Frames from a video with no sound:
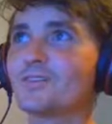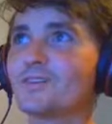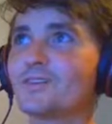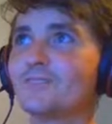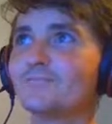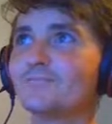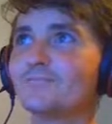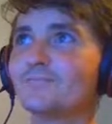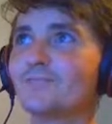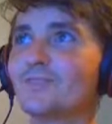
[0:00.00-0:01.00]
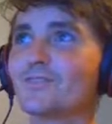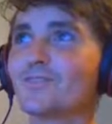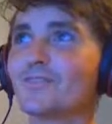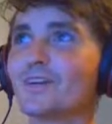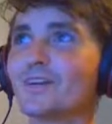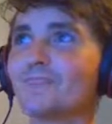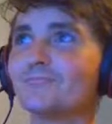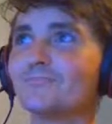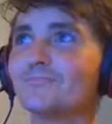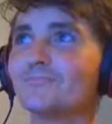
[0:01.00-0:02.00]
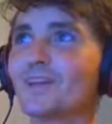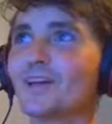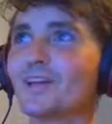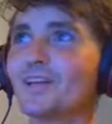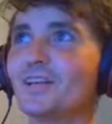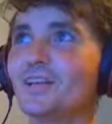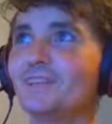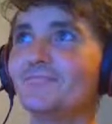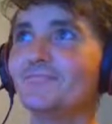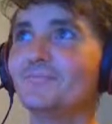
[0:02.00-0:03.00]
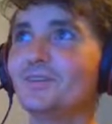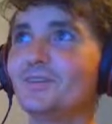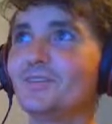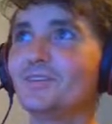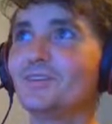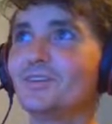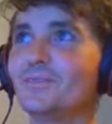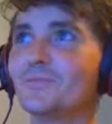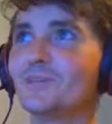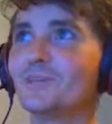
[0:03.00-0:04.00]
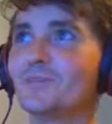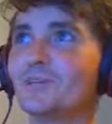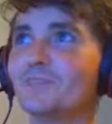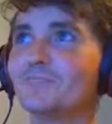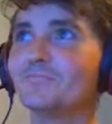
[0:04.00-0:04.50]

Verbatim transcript: in it. That's alright. They're kind of neat. You can study them a little bit.